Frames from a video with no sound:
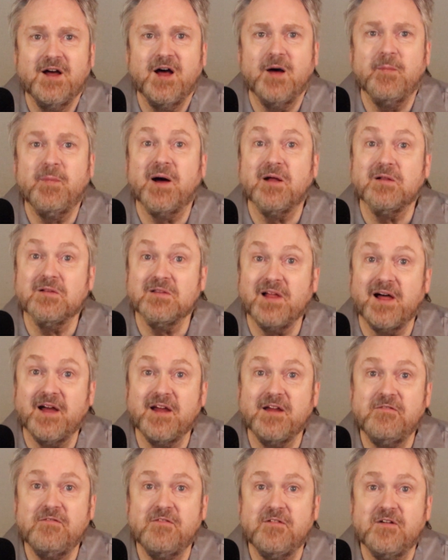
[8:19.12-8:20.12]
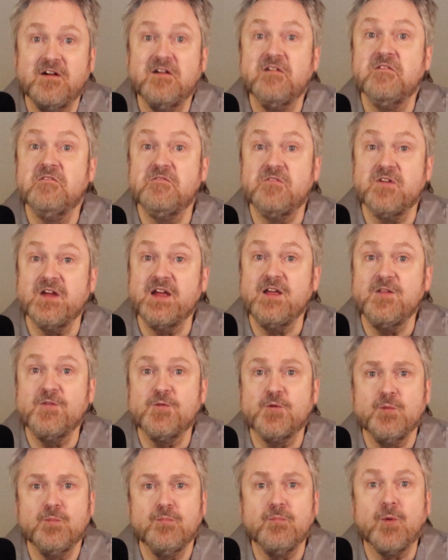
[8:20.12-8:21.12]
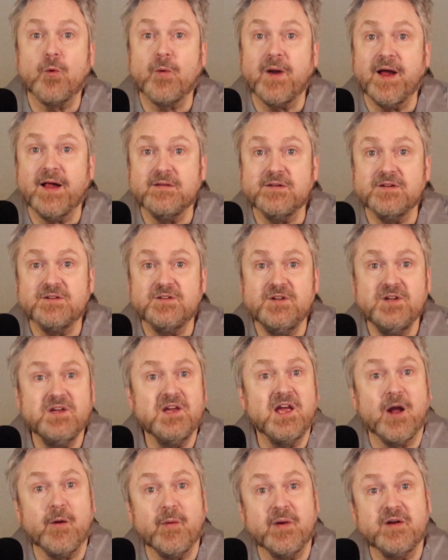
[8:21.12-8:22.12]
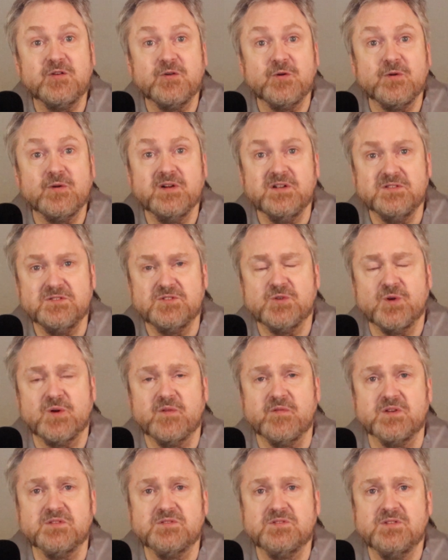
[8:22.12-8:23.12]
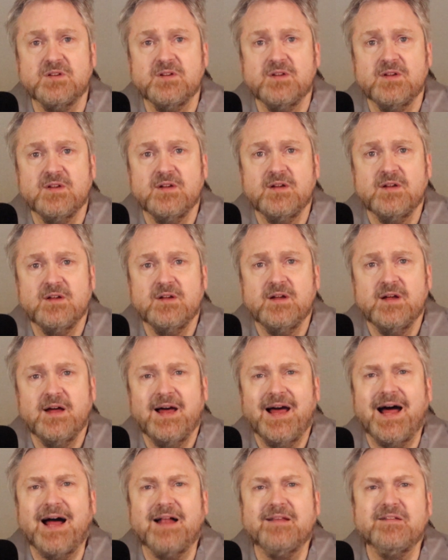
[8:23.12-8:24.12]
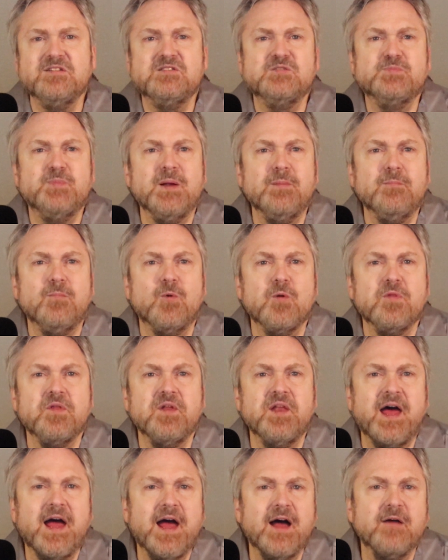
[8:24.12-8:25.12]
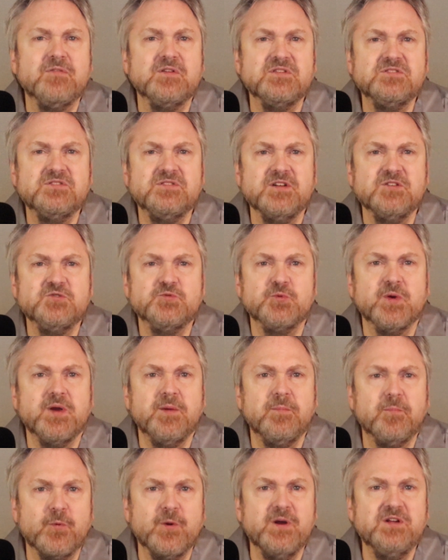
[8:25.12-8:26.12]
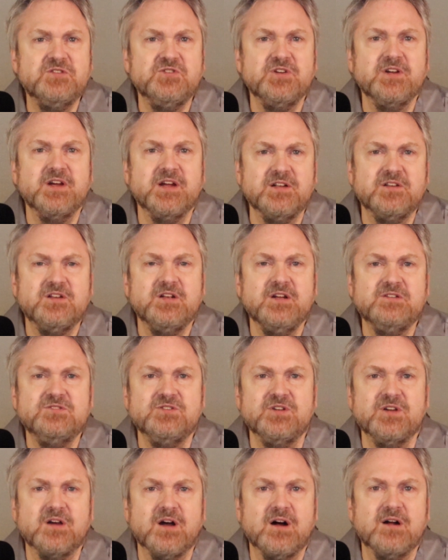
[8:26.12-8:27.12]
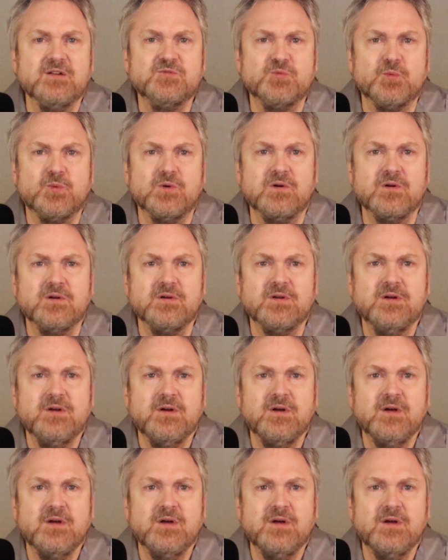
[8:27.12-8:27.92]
about life, faith, morality, character, and service. Halley spent more than half a century preaching and teaching God's Word.